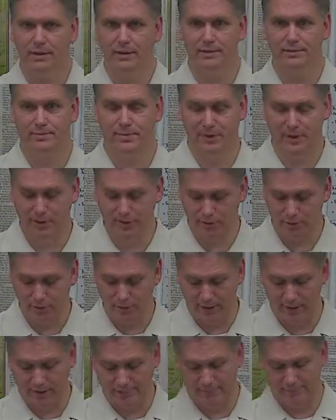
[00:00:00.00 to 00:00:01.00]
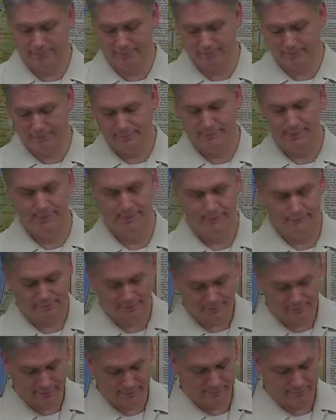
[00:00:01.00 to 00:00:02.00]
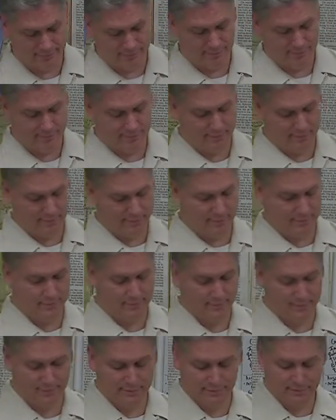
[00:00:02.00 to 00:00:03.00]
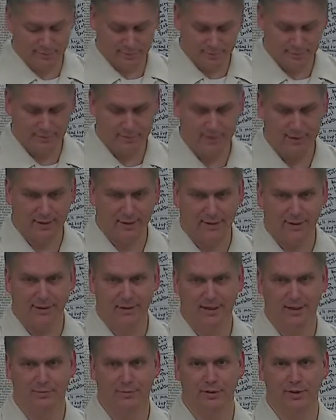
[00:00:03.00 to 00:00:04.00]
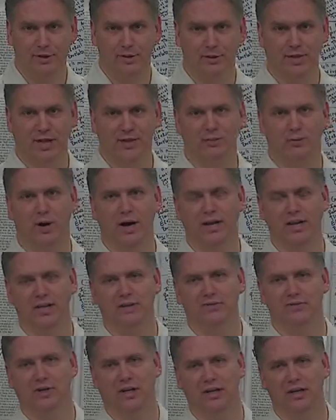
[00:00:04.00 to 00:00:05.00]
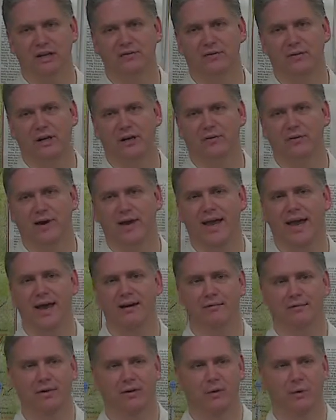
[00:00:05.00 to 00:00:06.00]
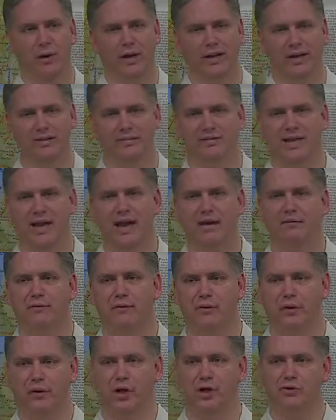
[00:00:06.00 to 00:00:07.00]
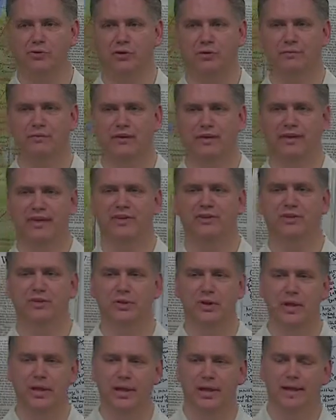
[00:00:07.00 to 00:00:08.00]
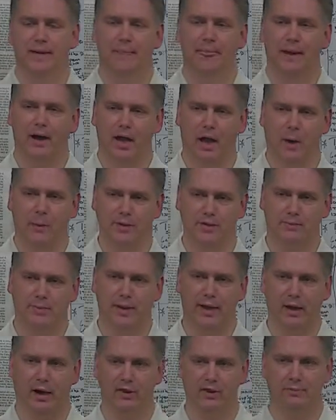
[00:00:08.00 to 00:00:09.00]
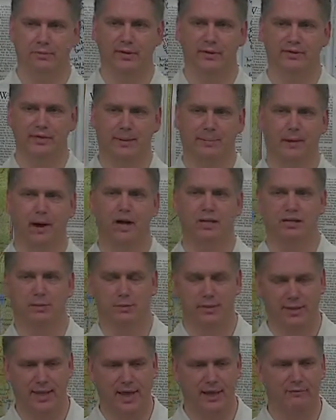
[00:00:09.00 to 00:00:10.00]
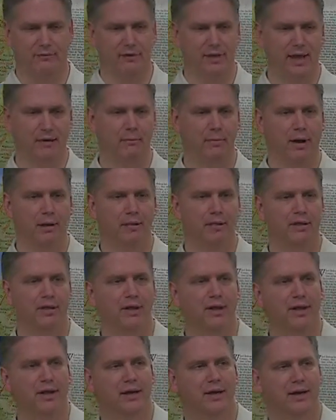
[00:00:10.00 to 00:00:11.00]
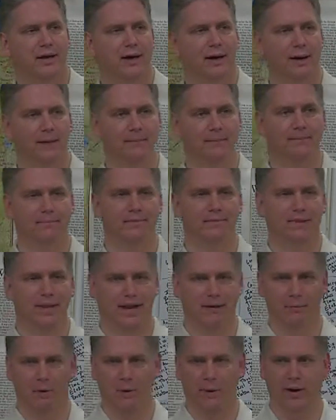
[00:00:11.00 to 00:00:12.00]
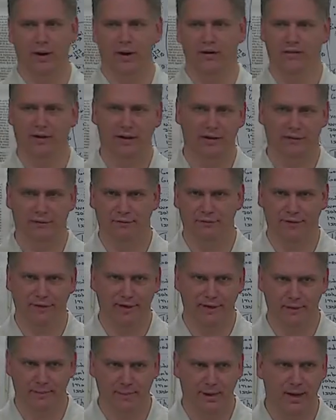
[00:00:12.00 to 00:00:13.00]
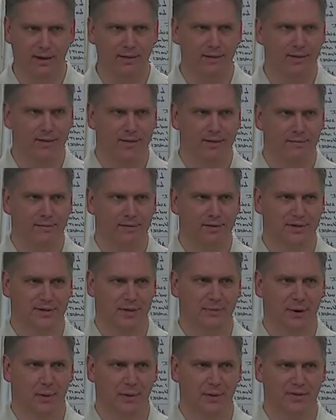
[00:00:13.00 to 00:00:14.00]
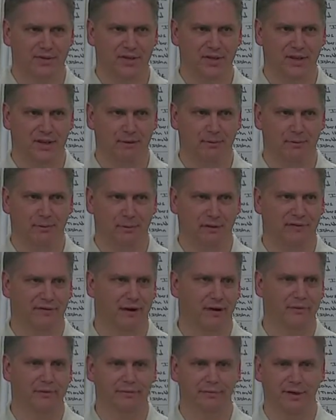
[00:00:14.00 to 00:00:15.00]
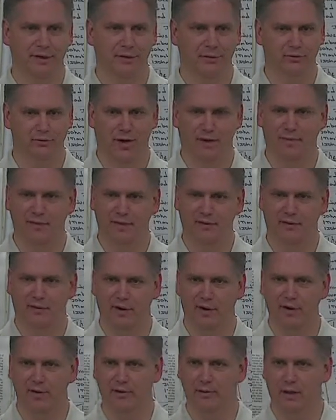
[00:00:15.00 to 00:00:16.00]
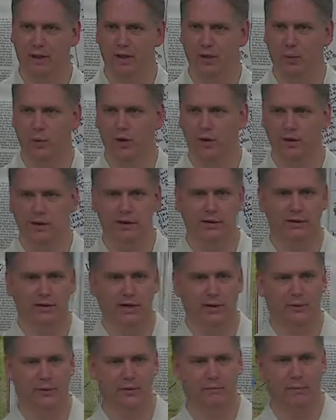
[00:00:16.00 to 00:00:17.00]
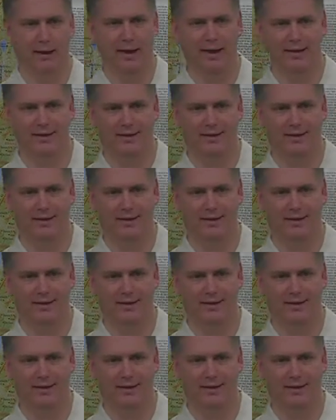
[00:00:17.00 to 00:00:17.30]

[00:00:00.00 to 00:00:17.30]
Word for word: Pretty cool, man. Maybe 1976. It's pretty cool. That's why, interesting enough, whenever I have, whenever we leave town for a long trip vacation, I always pay all the bills I possibly can for that month um, that I'm aware of. I don't forget about because I'm always thinking, what if I'm, you know, drop dead Fred on the way there? I don't get back.